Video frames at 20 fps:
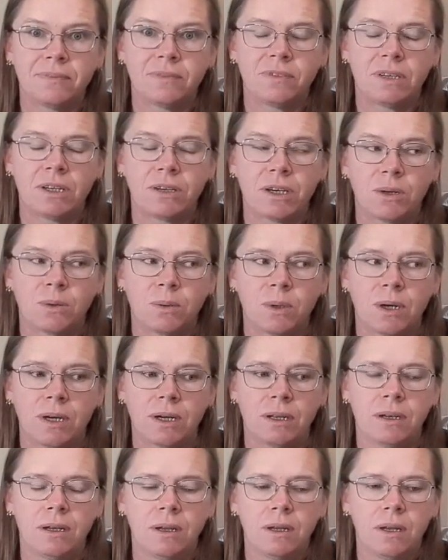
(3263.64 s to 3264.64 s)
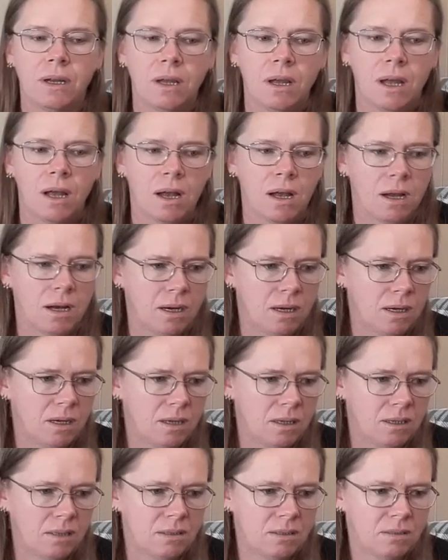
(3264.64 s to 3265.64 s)
Very quiet.
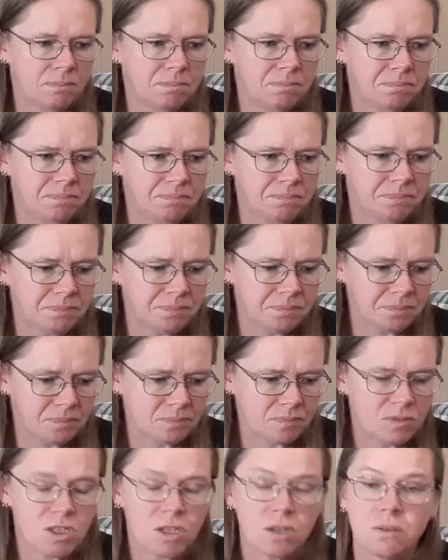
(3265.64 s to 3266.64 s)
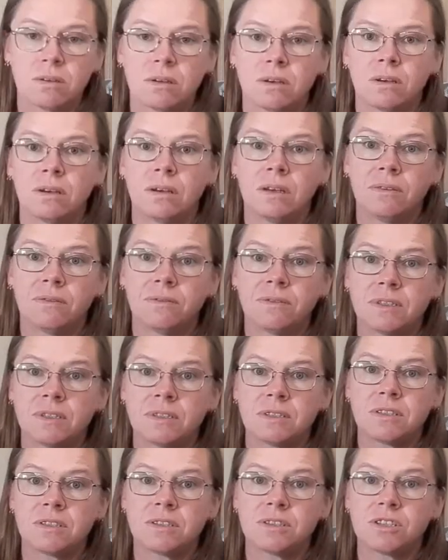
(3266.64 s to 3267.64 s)
Don't know if
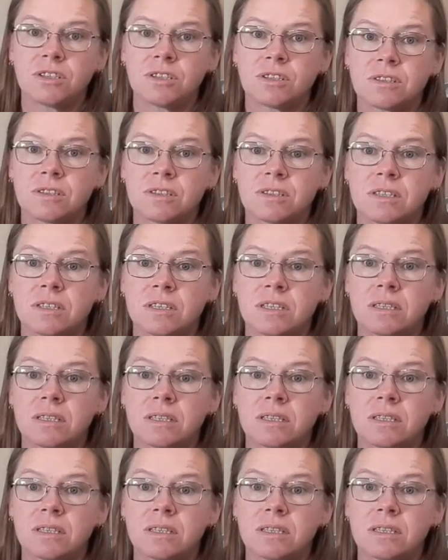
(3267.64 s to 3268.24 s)
it's just